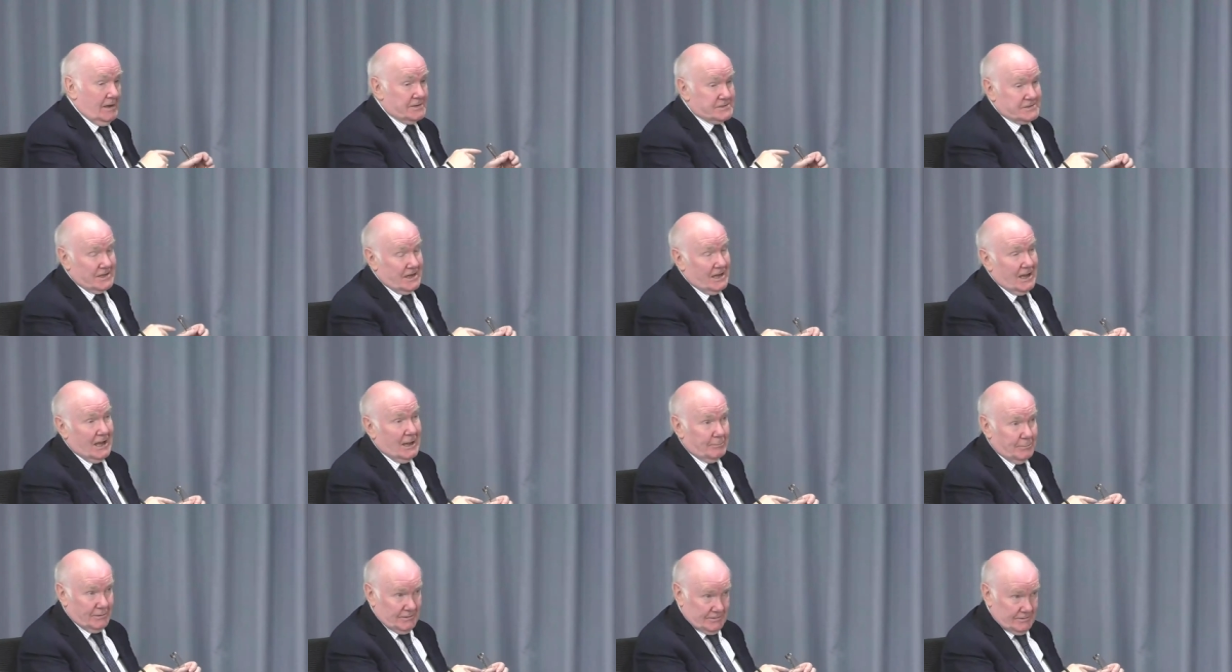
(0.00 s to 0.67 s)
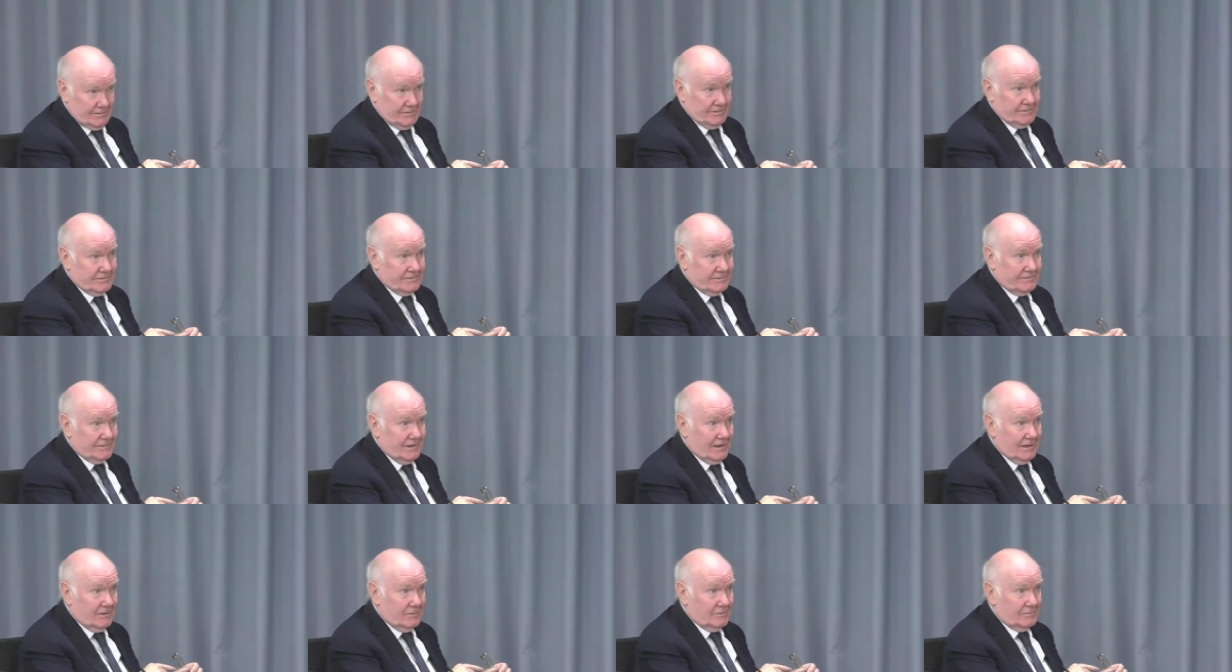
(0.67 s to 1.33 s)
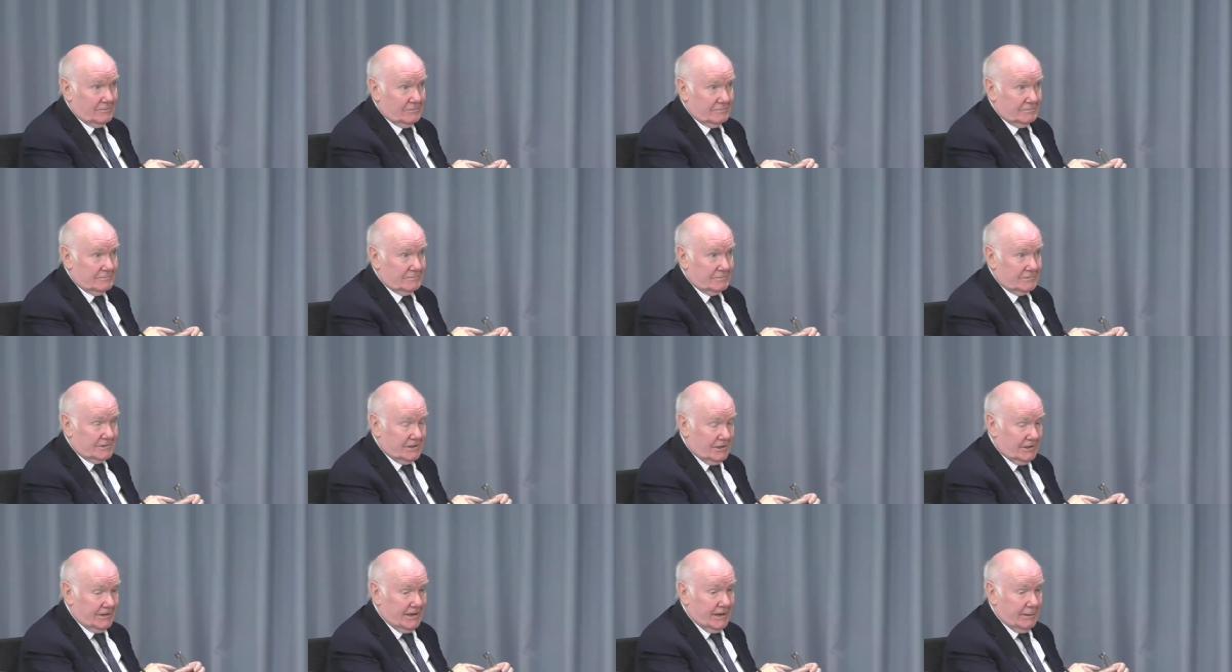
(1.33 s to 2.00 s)
As it happened, that
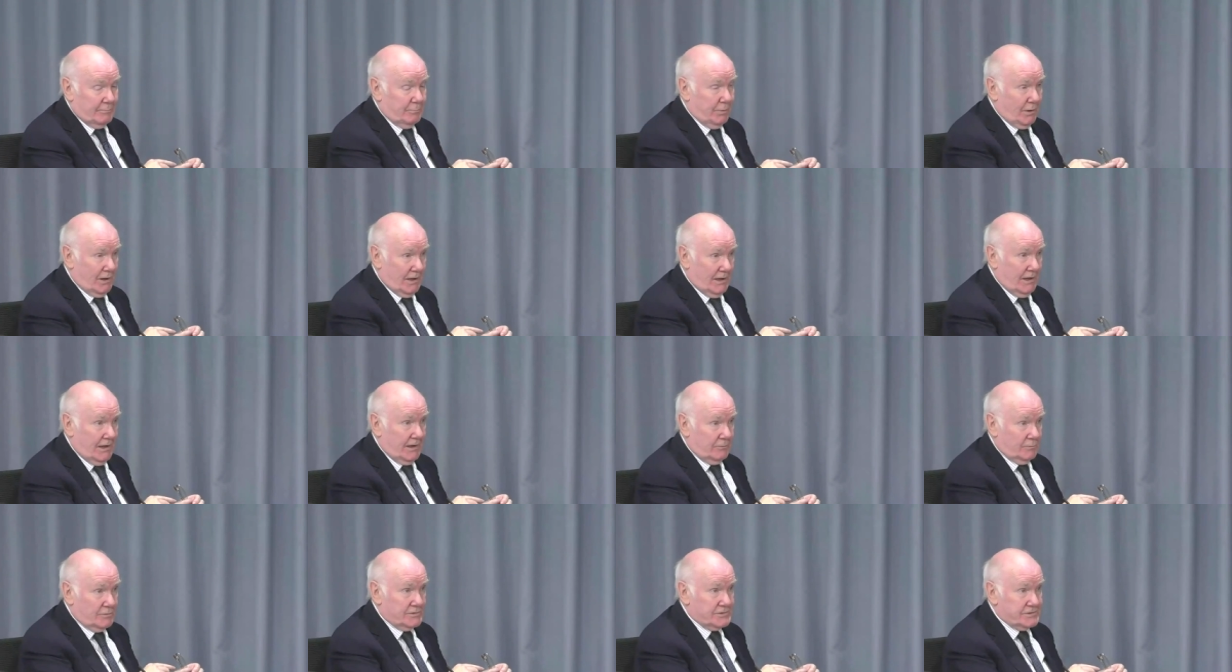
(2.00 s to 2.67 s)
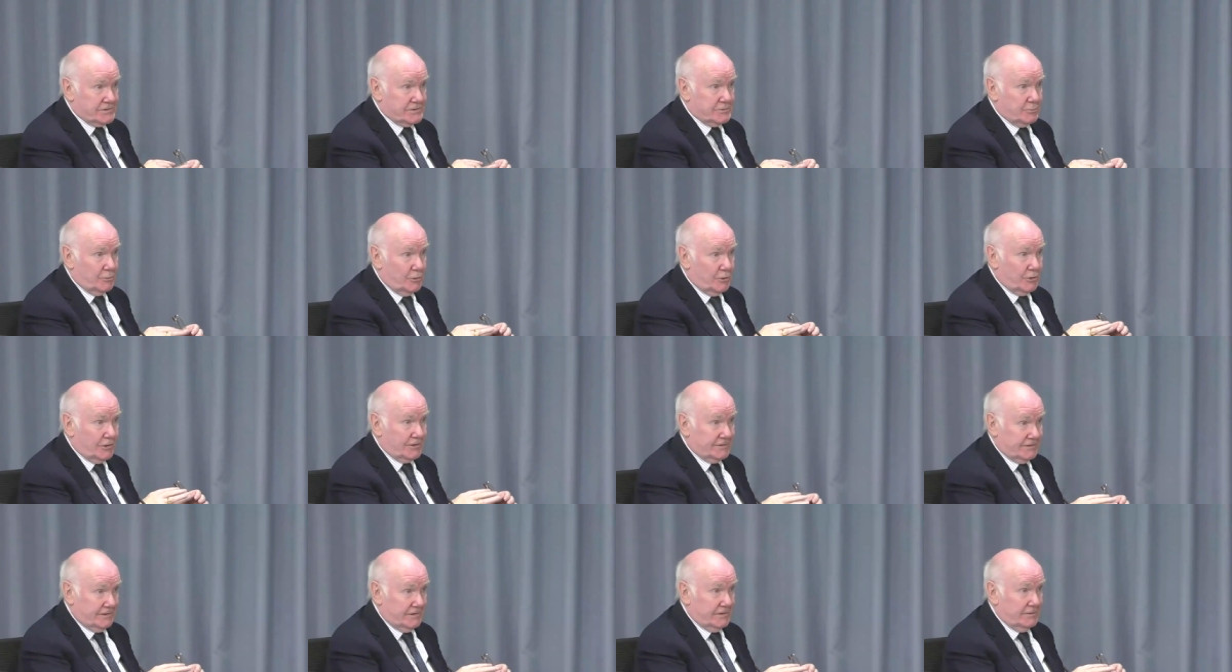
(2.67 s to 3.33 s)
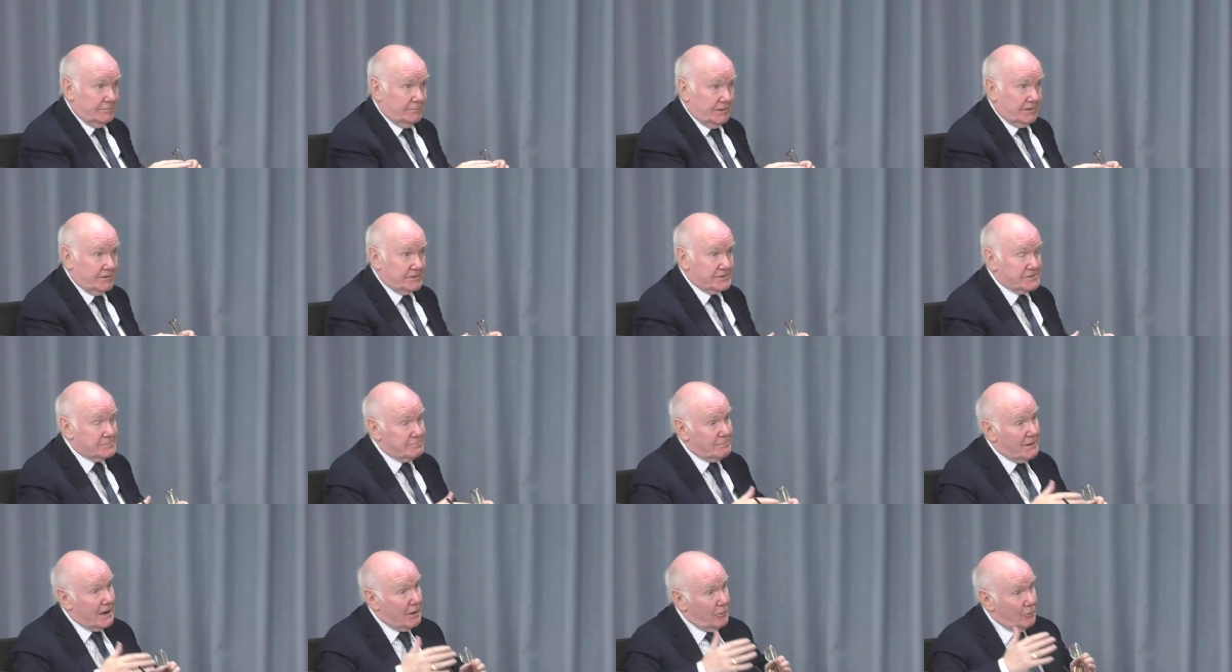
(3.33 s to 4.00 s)
cunning plan was thwarted
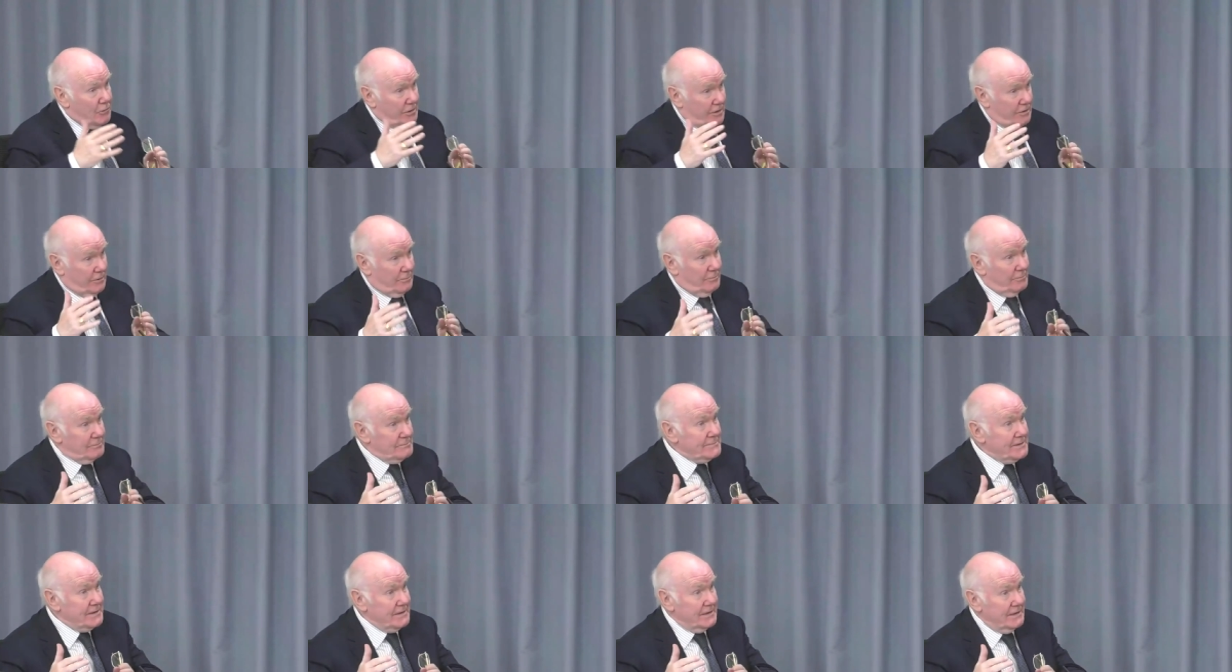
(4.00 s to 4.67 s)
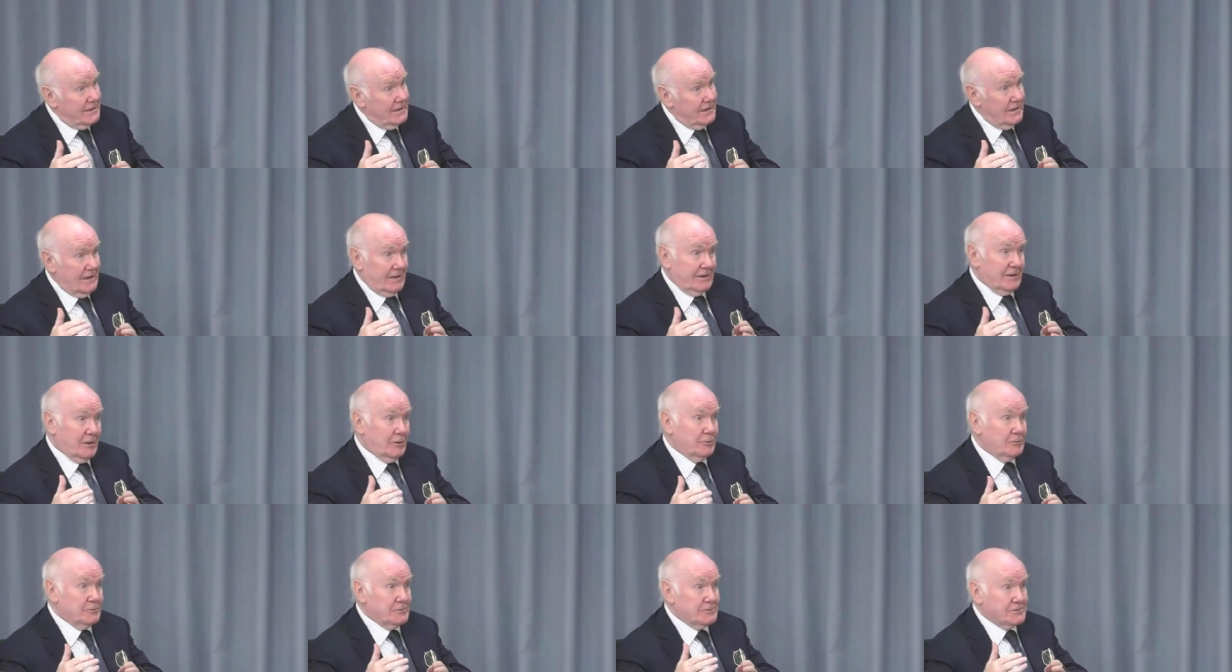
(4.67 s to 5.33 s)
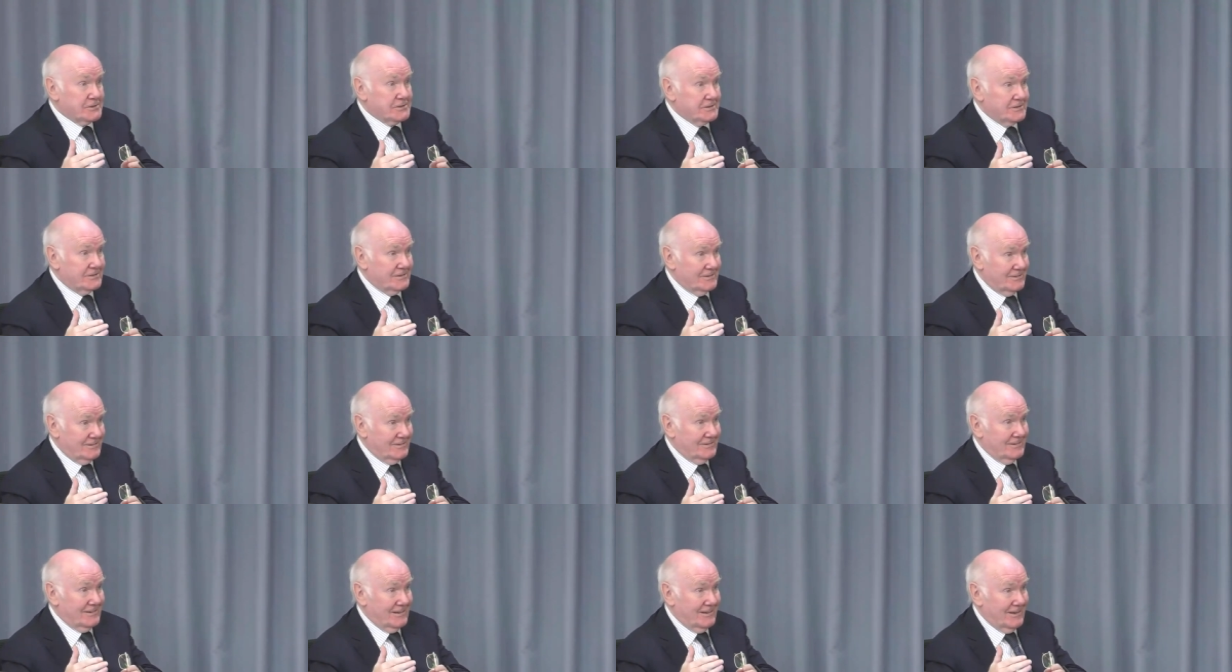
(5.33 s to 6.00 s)
because Malcolm announced
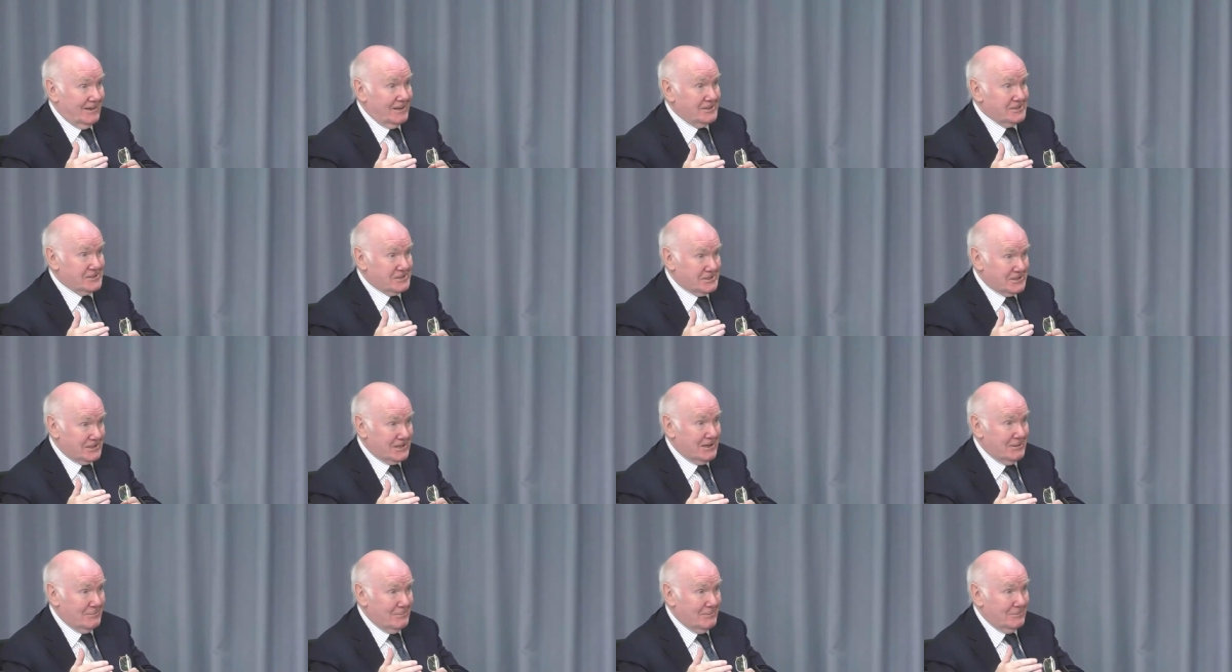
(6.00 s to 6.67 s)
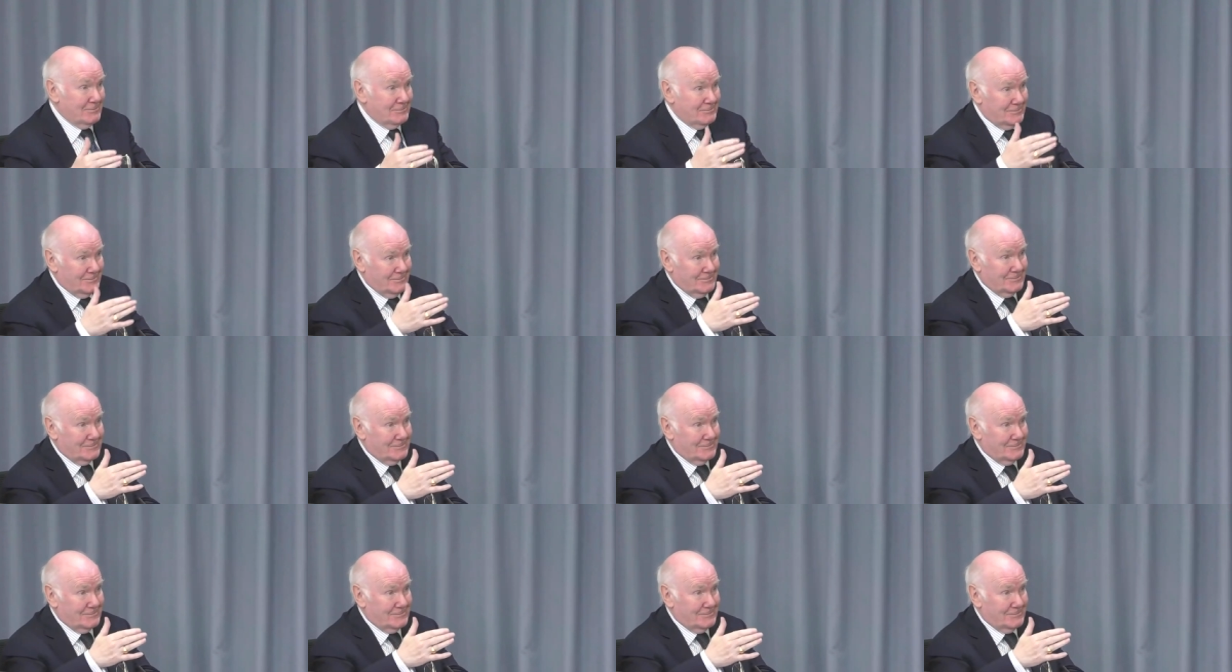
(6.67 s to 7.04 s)
his scheme